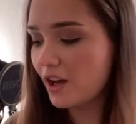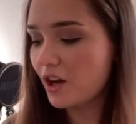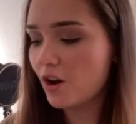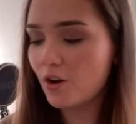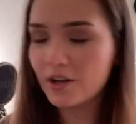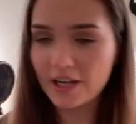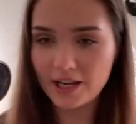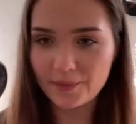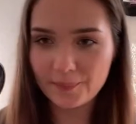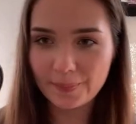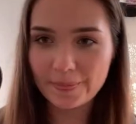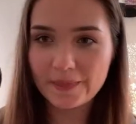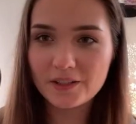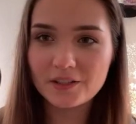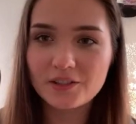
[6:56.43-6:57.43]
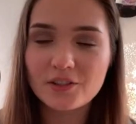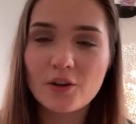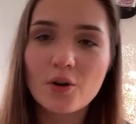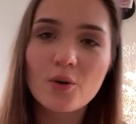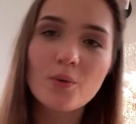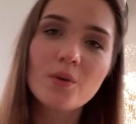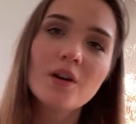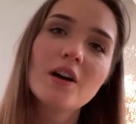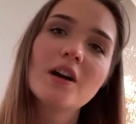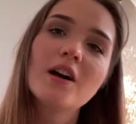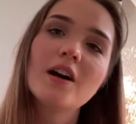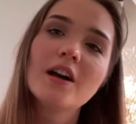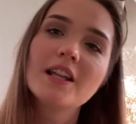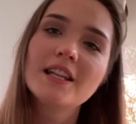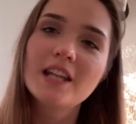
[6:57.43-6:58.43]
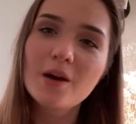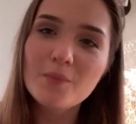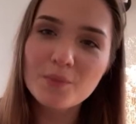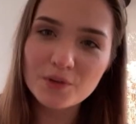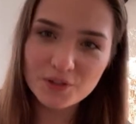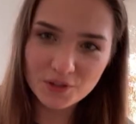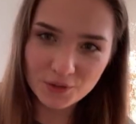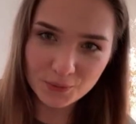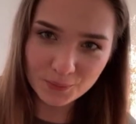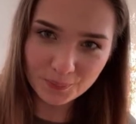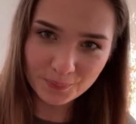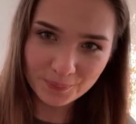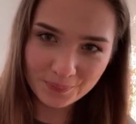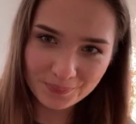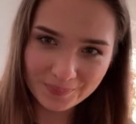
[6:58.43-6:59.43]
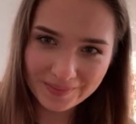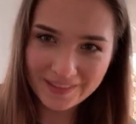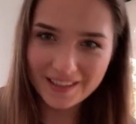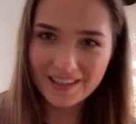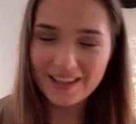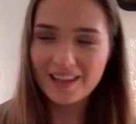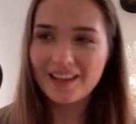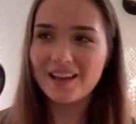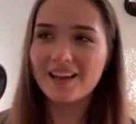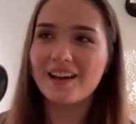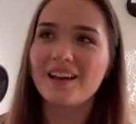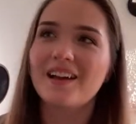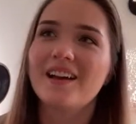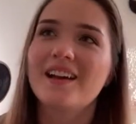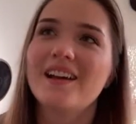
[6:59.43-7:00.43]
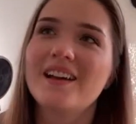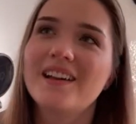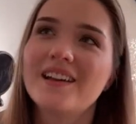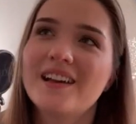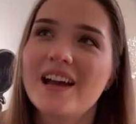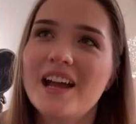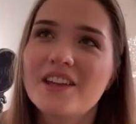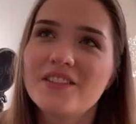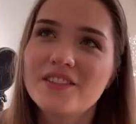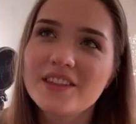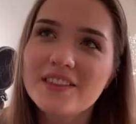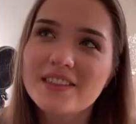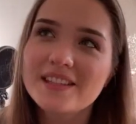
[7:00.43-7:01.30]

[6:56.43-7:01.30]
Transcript: Okay, so number 2. I think the